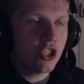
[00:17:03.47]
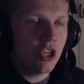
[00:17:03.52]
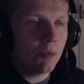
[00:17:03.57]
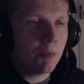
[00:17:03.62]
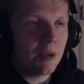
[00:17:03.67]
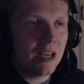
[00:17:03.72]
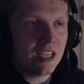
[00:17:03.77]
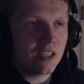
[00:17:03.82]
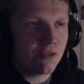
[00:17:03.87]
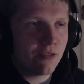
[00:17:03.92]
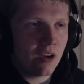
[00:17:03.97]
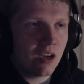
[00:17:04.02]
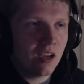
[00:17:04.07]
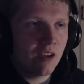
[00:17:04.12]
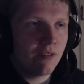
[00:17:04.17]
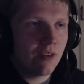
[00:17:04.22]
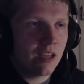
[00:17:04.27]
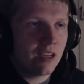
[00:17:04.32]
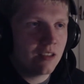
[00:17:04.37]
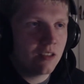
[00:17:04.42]
PS5
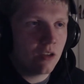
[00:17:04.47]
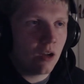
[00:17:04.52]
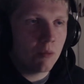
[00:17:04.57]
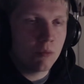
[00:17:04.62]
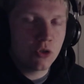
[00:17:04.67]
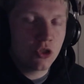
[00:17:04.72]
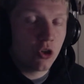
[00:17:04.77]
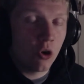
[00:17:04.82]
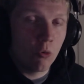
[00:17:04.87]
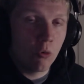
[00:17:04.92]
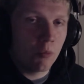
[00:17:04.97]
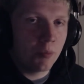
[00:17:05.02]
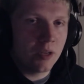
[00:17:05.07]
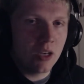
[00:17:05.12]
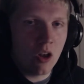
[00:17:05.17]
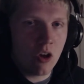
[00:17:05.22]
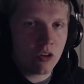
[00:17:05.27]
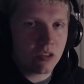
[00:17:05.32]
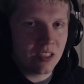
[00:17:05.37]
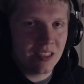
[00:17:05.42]
and I'm sure will be
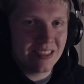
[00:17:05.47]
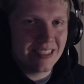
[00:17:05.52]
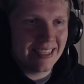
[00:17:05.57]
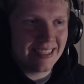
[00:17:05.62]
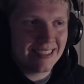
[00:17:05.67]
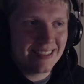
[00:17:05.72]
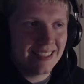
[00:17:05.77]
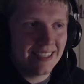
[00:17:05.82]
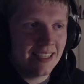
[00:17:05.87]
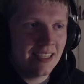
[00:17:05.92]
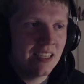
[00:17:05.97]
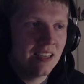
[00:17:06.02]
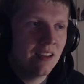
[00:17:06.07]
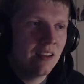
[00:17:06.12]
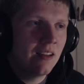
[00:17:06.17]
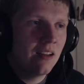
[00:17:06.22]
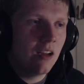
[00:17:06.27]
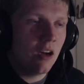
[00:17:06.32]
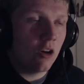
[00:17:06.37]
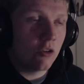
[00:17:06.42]
locked to 60
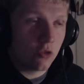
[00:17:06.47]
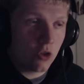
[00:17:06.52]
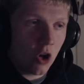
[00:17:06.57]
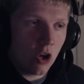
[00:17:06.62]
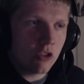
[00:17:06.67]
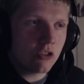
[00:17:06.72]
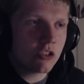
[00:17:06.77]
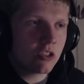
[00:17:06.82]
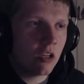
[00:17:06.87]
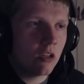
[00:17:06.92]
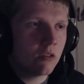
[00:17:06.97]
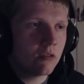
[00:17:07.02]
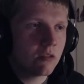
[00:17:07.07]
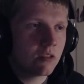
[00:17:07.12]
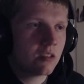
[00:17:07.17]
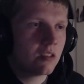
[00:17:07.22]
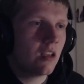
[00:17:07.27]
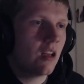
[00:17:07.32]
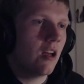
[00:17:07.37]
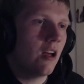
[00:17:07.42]
on consoles,
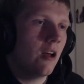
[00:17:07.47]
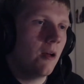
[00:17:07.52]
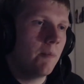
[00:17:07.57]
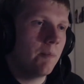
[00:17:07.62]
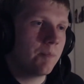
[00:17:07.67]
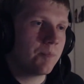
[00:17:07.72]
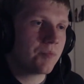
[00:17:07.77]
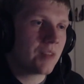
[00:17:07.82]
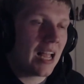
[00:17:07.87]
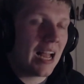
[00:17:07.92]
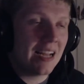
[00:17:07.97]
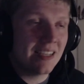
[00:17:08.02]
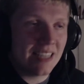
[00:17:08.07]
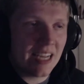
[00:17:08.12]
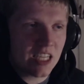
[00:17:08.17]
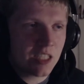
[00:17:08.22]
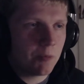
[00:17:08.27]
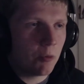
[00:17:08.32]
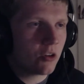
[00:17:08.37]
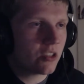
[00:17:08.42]
and
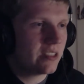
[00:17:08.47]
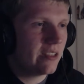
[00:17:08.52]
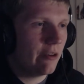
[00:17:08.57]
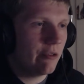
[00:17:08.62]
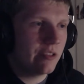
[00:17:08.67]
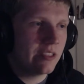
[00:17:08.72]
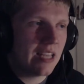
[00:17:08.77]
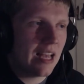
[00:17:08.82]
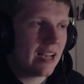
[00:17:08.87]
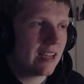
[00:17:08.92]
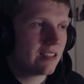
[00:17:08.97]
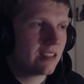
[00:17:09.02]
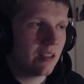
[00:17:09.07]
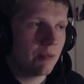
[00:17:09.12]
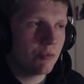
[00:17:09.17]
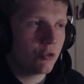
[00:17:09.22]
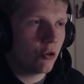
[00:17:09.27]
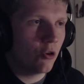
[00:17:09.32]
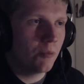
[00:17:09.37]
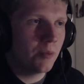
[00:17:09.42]
Xbox Series X. I'm
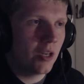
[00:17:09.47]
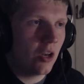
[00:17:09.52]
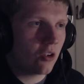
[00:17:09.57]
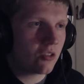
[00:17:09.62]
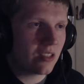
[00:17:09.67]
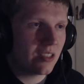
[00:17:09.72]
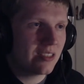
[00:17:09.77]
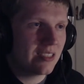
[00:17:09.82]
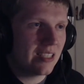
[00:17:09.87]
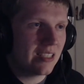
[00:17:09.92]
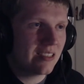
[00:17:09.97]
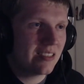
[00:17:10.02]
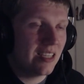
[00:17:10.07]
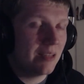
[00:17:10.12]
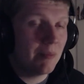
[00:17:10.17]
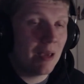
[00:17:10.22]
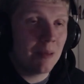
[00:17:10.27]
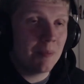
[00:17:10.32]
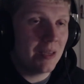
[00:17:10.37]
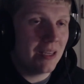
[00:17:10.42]
sure it'll be locked to 60,
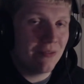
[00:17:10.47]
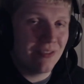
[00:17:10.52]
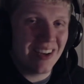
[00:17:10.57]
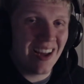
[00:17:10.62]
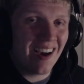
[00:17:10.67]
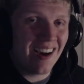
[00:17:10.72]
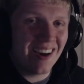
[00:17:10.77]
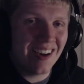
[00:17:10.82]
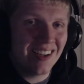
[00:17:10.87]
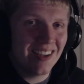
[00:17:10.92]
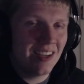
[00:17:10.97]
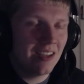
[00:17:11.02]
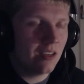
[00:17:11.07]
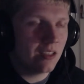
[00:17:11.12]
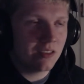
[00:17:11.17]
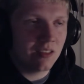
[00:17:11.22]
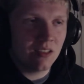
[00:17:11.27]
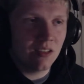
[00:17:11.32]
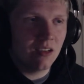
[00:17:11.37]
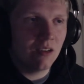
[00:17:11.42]
maybe even higher. I
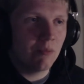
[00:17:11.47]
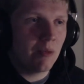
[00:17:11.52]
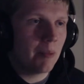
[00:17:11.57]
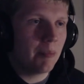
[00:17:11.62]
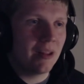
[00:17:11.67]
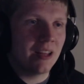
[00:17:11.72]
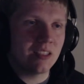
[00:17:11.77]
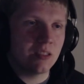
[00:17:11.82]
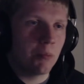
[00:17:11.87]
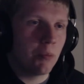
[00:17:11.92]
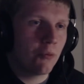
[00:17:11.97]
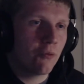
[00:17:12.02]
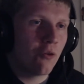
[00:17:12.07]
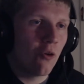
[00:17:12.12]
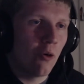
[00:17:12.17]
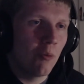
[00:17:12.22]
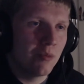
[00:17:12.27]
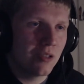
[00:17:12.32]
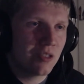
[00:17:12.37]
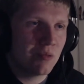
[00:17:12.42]
don't know. Maybe there's a
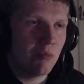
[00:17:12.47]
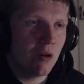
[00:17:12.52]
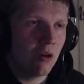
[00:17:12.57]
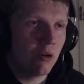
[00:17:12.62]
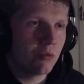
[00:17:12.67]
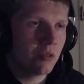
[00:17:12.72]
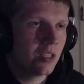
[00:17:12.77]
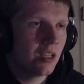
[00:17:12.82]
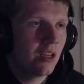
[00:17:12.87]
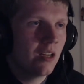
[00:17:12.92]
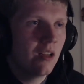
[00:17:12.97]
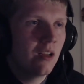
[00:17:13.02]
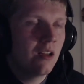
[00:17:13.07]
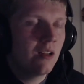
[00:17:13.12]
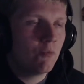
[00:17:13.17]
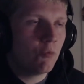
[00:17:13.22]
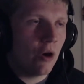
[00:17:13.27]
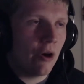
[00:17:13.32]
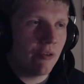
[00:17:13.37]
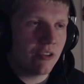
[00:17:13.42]
performance mode
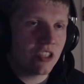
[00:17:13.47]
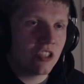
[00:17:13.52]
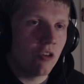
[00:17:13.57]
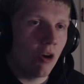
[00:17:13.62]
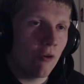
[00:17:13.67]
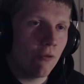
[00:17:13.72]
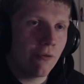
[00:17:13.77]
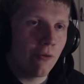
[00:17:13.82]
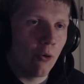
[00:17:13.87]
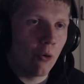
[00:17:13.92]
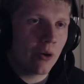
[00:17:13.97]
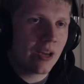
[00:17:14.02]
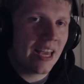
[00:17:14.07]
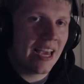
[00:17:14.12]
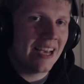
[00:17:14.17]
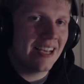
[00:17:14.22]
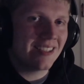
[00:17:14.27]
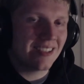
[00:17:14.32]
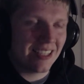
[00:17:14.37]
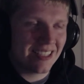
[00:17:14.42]
where it's not 4K,
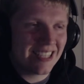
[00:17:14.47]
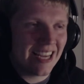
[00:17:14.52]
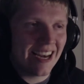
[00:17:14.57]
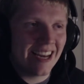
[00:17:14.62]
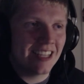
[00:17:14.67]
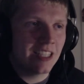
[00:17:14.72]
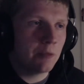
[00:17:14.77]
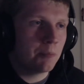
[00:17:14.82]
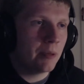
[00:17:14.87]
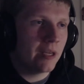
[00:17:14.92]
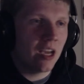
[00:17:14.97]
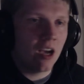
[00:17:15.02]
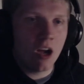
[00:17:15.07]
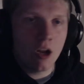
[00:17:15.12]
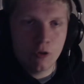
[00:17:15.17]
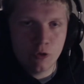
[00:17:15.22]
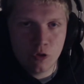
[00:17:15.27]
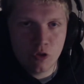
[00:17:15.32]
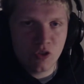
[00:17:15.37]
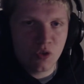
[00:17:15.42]
it's like 1080p,
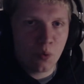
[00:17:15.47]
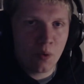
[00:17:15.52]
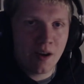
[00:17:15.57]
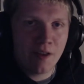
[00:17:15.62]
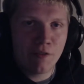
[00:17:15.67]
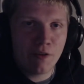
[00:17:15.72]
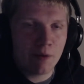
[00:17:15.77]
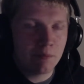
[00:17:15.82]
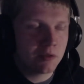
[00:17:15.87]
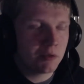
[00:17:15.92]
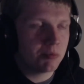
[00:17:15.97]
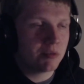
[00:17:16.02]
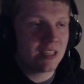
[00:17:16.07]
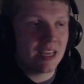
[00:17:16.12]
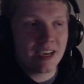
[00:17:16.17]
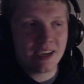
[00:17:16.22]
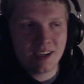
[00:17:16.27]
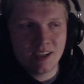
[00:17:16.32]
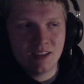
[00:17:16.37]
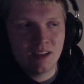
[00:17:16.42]
120 frames per
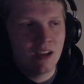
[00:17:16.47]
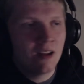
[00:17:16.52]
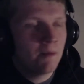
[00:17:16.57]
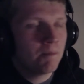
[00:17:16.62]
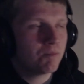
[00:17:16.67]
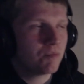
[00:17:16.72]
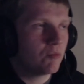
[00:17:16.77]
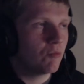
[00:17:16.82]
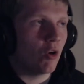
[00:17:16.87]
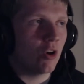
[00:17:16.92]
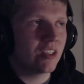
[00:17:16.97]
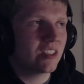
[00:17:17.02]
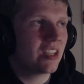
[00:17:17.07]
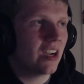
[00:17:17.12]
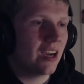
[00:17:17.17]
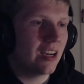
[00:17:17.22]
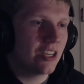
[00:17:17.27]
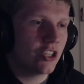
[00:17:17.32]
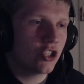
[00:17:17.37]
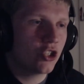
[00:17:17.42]
second. I'm not
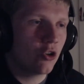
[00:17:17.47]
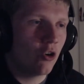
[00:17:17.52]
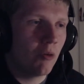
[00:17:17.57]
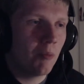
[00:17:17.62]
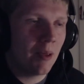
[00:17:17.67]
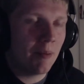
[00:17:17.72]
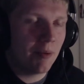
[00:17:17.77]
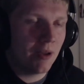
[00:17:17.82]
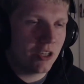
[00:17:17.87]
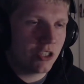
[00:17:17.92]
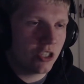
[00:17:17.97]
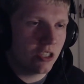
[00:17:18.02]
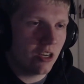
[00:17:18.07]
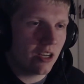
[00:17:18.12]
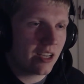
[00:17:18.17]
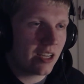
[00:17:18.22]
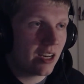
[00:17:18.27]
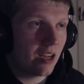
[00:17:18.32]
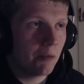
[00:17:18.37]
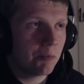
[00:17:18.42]
entirely sure. Maybe I should look
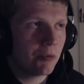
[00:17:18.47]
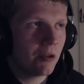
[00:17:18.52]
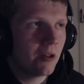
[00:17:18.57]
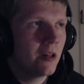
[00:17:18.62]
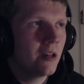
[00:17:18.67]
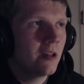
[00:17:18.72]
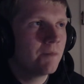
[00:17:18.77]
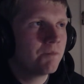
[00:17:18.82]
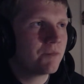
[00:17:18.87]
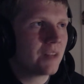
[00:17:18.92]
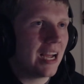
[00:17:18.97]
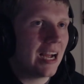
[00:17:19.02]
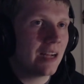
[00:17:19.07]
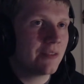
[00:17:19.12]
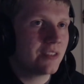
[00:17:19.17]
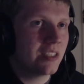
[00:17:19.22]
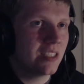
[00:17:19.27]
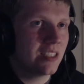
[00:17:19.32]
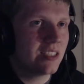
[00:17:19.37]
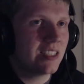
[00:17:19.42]
it up
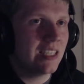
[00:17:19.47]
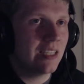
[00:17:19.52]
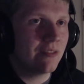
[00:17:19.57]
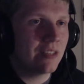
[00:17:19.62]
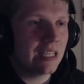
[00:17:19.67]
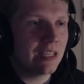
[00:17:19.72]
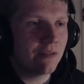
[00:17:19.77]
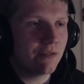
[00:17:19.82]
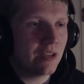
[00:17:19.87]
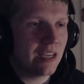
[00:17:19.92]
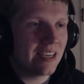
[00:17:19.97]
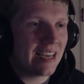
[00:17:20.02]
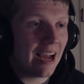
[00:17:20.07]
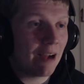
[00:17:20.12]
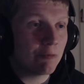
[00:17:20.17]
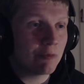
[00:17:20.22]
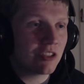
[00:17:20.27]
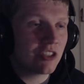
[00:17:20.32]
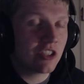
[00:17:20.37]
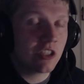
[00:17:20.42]
after to see if they've
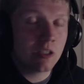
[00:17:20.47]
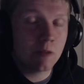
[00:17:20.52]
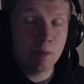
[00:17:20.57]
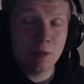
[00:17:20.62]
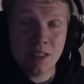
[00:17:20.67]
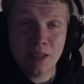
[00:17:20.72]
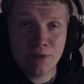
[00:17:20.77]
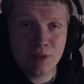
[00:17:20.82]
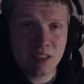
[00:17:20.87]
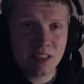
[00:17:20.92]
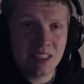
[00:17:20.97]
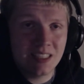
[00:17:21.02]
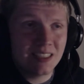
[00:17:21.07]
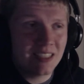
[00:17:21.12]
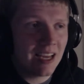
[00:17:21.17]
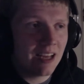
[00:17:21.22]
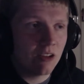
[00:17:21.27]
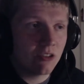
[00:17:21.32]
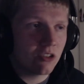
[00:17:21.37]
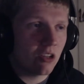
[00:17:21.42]
announced specific
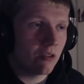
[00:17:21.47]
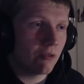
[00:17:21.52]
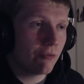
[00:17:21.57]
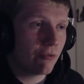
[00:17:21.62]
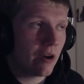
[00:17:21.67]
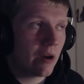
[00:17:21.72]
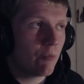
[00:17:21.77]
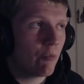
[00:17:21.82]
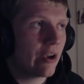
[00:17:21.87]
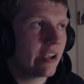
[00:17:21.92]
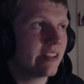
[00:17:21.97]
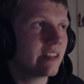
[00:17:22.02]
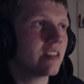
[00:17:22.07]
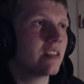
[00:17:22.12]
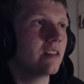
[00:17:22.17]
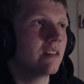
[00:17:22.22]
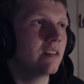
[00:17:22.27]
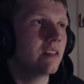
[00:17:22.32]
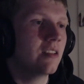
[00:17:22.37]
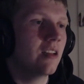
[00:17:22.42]
details on frame rates
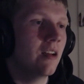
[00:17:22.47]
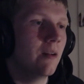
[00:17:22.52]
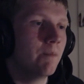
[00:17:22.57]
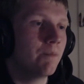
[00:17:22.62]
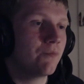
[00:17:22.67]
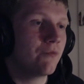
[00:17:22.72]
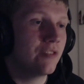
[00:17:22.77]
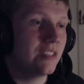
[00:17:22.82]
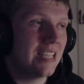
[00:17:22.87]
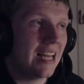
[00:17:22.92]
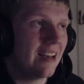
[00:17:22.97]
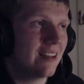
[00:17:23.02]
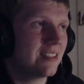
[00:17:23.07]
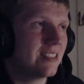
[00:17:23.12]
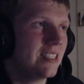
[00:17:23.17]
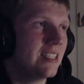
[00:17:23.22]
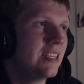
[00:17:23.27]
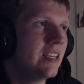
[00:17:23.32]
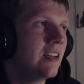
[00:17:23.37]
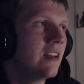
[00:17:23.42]
and
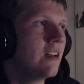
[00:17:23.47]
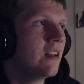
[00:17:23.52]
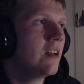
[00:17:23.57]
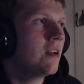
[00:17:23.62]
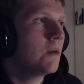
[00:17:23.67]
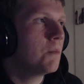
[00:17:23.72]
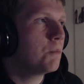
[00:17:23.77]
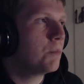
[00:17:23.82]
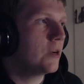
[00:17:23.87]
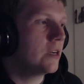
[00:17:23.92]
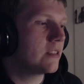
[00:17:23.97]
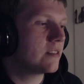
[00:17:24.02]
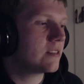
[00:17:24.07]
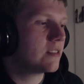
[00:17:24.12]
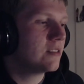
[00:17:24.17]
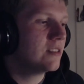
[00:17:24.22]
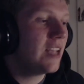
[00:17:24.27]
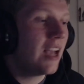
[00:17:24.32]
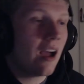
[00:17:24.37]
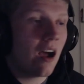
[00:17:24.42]
fidelity. But
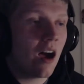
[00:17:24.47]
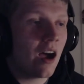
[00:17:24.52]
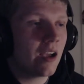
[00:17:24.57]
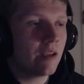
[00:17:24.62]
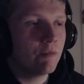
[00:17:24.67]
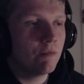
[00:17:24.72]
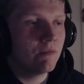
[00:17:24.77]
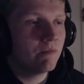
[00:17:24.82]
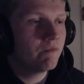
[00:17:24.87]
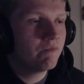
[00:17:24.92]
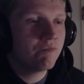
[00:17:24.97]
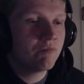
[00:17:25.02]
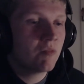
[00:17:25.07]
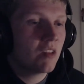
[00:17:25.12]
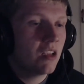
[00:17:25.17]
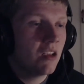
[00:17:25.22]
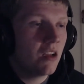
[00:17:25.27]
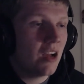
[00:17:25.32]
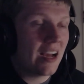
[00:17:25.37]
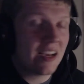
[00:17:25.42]
yeah, I
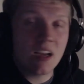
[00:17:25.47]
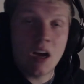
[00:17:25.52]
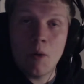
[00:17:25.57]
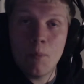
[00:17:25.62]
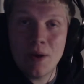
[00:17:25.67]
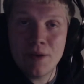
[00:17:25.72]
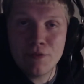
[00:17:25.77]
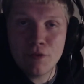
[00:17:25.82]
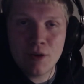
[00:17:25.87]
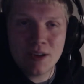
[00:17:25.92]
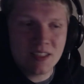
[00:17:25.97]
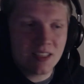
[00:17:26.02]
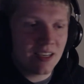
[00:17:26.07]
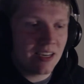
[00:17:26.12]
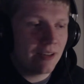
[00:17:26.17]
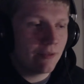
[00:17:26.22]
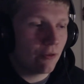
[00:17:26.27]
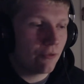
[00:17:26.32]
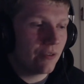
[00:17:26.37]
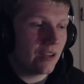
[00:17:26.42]
can't wait for Resident
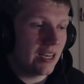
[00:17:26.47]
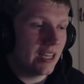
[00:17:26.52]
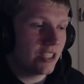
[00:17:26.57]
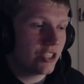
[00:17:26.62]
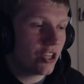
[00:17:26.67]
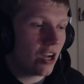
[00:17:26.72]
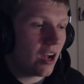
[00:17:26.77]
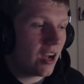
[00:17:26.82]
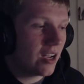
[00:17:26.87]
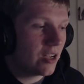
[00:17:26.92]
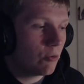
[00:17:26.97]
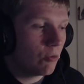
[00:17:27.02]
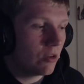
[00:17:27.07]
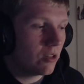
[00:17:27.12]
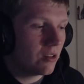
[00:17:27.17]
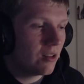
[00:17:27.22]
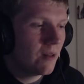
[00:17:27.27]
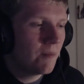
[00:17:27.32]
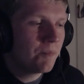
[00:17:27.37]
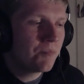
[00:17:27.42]
Evil Village.
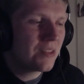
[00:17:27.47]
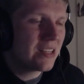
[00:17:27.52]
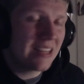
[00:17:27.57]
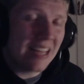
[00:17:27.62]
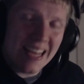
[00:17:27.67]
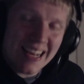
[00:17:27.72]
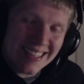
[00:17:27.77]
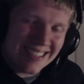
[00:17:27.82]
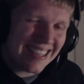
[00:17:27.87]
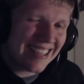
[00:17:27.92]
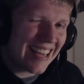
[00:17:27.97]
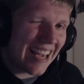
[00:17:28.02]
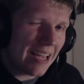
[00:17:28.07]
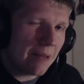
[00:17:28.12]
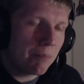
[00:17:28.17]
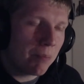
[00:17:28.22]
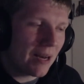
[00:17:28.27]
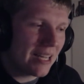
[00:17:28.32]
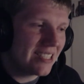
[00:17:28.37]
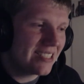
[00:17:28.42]
There is a
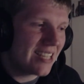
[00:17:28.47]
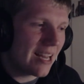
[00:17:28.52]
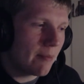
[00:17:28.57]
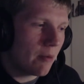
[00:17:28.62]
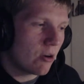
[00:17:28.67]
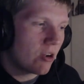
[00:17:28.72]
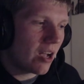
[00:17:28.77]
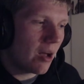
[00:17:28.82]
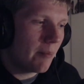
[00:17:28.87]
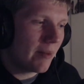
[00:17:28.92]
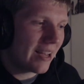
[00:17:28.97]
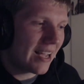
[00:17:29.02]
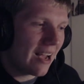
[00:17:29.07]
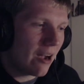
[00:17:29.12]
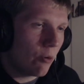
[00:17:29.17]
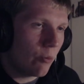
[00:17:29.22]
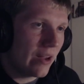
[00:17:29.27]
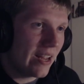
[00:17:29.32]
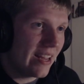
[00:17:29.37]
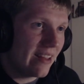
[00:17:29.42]
gameplay demo coming
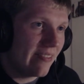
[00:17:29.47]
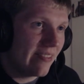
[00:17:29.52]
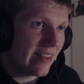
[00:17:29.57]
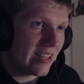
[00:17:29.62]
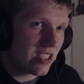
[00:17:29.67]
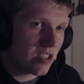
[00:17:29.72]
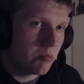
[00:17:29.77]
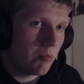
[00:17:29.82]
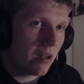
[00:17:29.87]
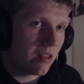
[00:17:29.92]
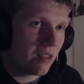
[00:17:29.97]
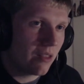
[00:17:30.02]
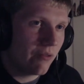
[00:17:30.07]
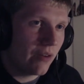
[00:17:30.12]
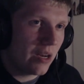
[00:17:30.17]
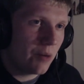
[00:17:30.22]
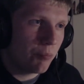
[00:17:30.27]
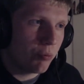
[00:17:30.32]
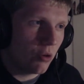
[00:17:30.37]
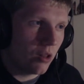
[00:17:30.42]
out in this month of
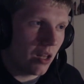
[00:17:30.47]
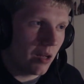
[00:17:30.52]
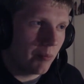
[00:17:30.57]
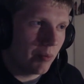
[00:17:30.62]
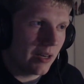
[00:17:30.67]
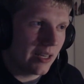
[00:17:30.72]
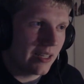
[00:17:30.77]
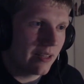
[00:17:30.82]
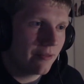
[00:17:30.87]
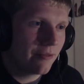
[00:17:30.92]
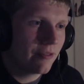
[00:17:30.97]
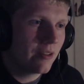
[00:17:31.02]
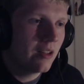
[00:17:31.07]
April, I believe.